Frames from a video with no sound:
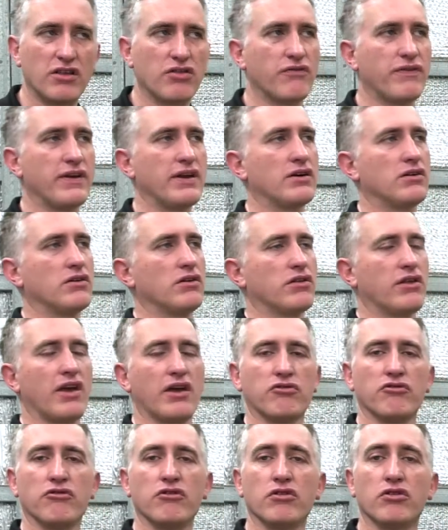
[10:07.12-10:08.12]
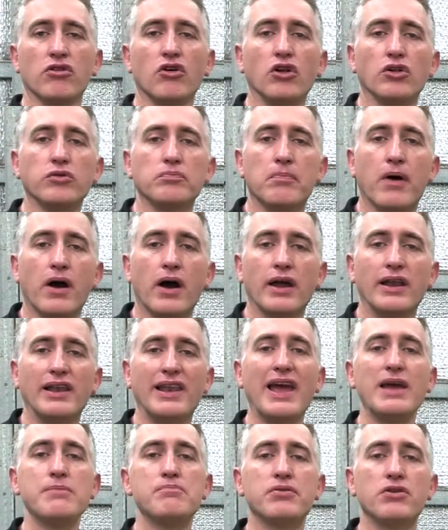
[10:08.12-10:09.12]
of the vehicles. As a result, by
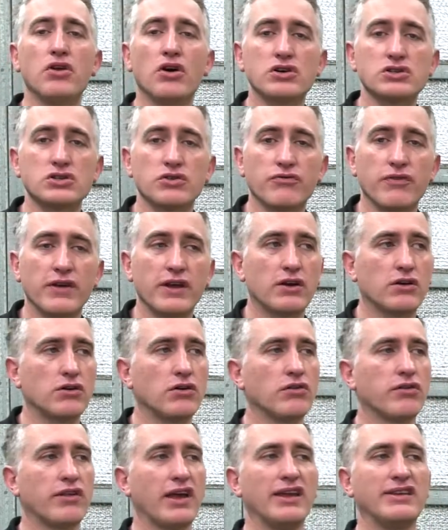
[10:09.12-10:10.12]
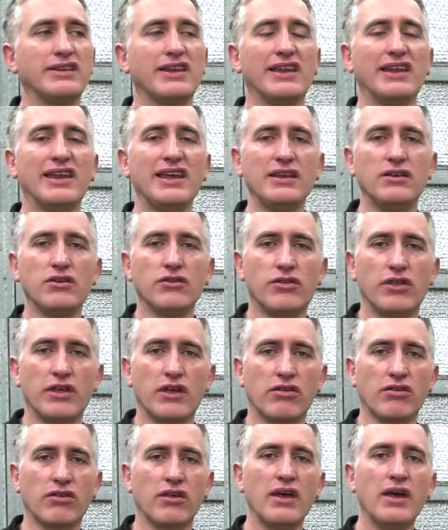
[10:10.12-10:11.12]
late production vehicles, they had deleted
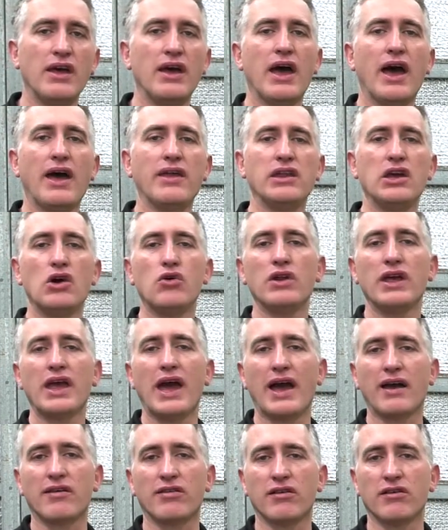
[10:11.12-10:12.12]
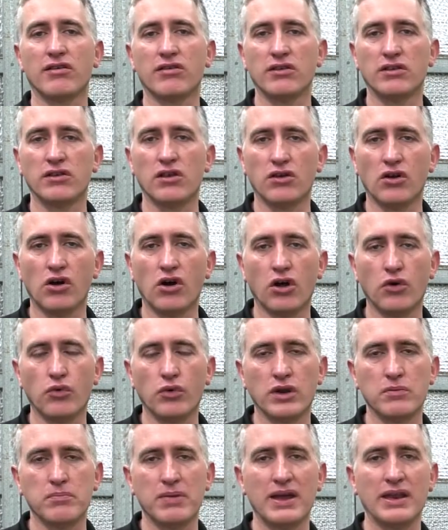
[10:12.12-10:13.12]
this, and the only access into the hull
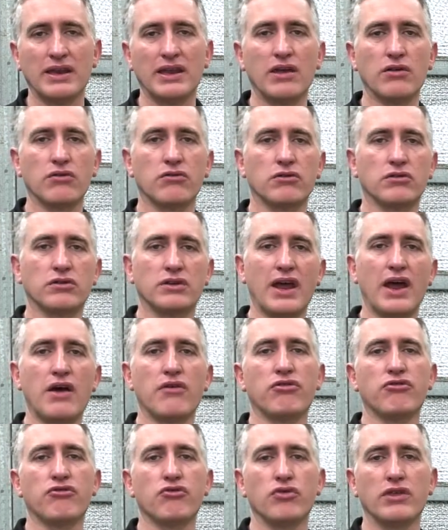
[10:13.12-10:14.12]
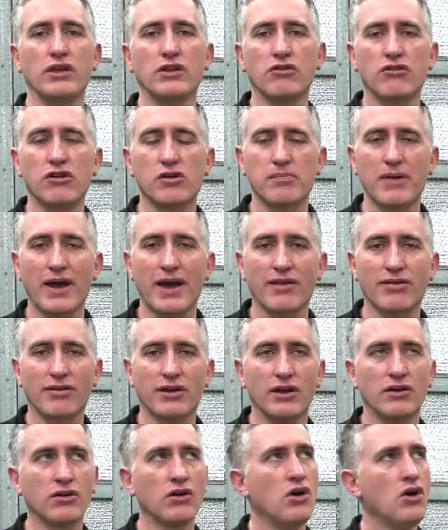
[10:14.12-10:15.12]
would have been either down through the turret
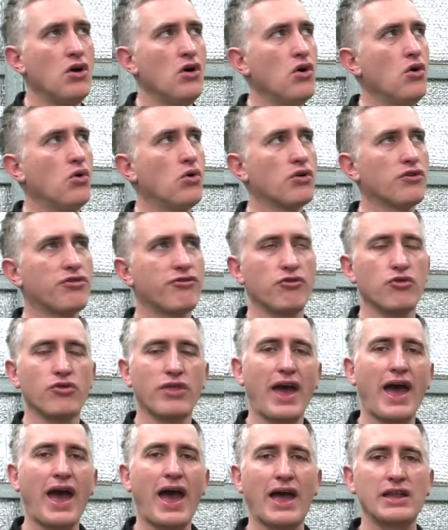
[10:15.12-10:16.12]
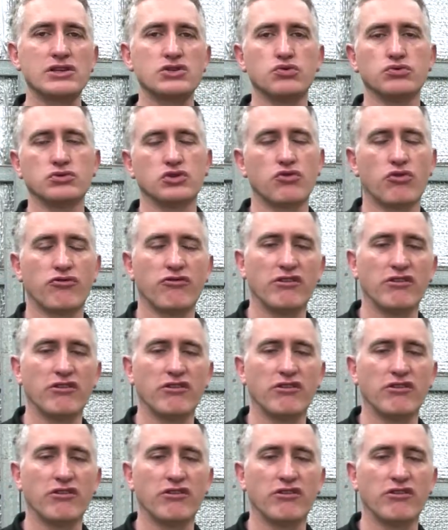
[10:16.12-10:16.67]
basket or through the hatch, which was